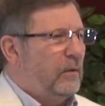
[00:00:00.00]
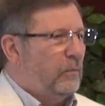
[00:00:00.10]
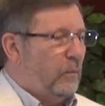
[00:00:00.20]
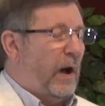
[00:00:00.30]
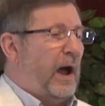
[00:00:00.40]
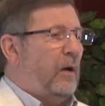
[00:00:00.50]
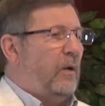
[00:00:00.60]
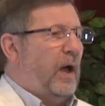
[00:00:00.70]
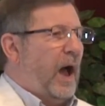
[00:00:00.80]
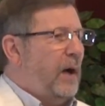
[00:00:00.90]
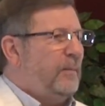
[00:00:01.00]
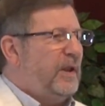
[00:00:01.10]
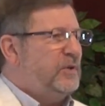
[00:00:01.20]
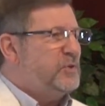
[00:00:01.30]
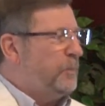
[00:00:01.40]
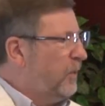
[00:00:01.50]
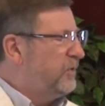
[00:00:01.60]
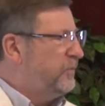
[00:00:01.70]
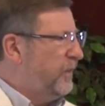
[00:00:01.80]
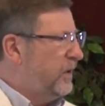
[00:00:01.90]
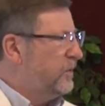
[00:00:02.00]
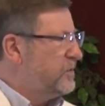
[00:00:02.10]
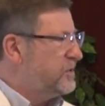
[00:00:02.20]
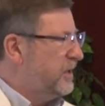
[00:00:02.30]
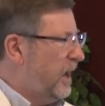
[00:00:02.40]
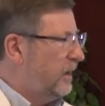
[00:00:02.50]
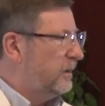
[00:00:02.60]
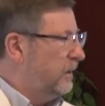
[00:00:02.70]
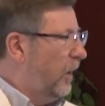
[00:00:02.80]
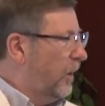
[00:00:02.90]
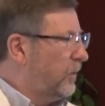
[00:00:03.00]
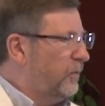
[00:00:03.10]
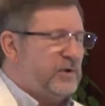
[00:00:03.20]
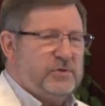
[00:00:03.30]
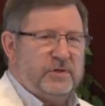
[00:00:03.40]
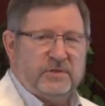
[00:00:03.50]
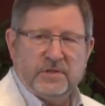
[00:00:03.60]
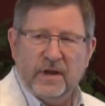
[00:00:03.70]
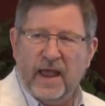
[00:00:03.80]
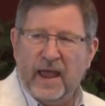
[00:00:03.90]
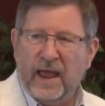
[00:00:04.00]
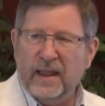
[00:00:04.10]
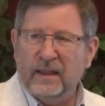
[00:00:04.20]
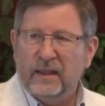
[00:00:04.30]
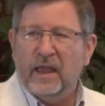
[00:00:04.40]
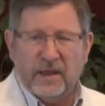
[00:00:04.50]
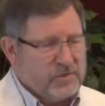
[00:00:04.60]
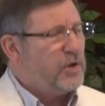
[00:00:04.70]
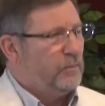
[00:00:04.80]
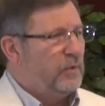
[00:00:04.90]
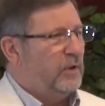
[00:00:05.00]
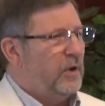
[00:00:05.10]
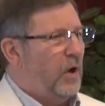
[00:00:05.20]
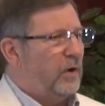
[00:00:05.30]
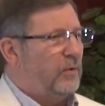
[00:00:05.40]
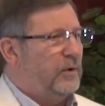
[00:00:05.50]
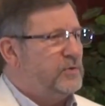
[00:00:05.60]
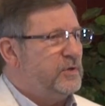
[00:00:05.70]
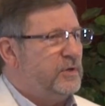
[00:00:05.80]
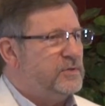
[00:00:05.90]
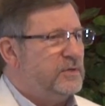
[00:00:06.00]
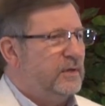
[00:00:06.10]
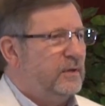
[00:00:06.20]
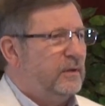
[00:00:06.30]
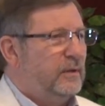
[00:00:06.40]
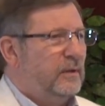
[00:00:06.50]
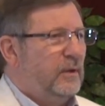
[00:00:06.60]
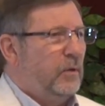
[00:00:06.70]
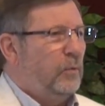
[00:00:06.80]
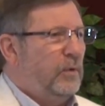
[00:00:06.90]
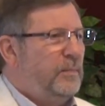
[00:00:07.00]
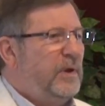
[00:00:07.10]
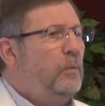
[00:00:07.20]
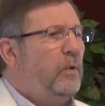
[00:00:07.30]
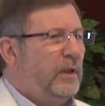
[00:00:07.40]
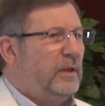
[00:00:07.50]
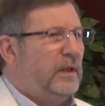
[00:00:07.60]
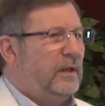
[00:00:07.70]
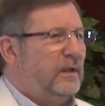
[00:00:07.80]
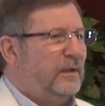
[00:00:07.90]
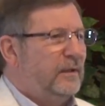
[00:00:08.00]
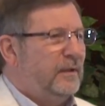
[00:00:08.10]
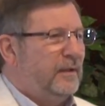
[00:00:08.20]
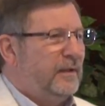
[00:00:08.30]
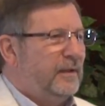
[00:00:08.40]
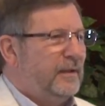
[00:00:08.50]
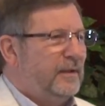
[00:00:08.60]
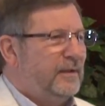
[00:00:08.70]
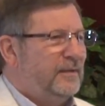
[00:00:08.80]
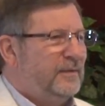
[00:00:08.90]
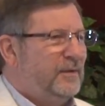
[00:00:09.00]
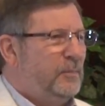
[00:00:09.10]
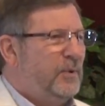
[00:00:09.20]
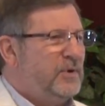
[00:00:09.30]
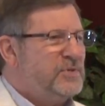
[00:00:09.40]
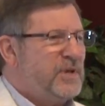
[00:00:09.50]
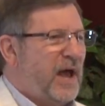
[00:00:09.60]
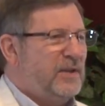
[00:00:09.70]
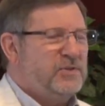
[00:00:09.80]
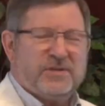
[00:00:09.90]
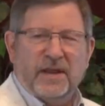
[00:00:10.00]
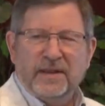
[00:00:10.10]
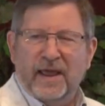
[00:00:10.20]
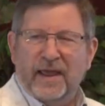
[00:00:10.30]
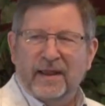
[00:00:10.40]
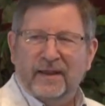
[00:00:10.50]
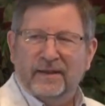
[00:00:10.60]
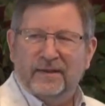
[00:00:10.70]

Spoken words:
Wow. How many sports figures that are Christian today, and some really are Christians, would be willing to put aside Sunday